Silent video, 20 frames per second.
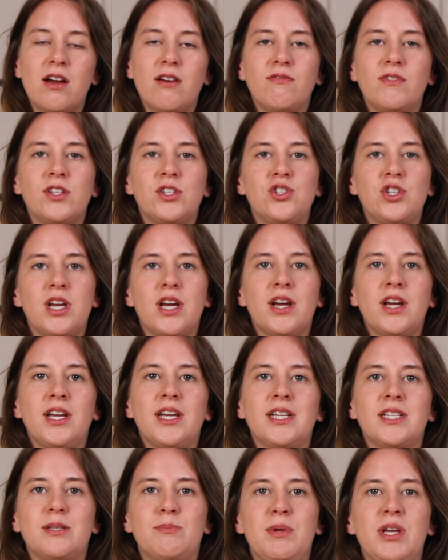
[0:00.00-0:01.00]
of the
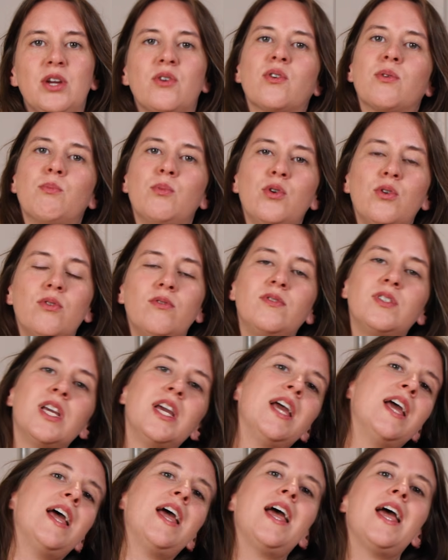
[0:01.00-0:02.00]
cherry is being removed
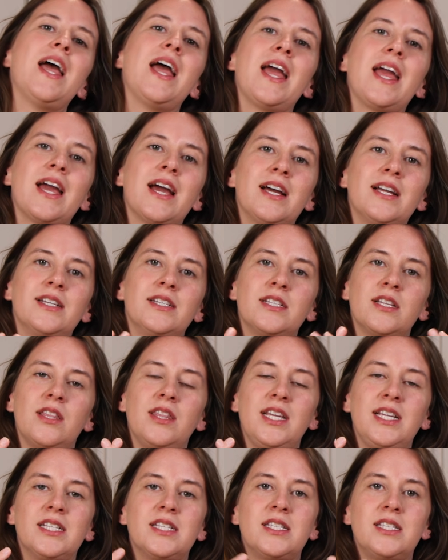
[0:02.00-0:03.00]
and
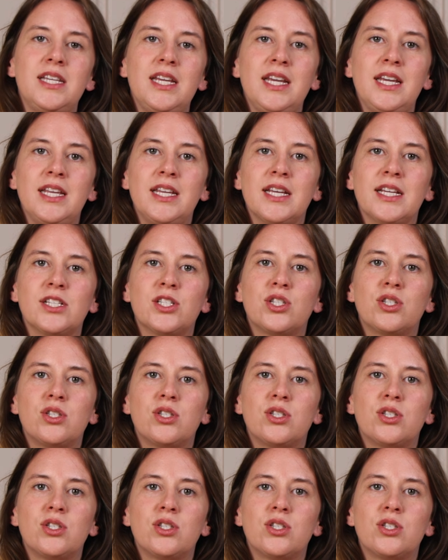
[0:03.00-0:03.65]
the seed is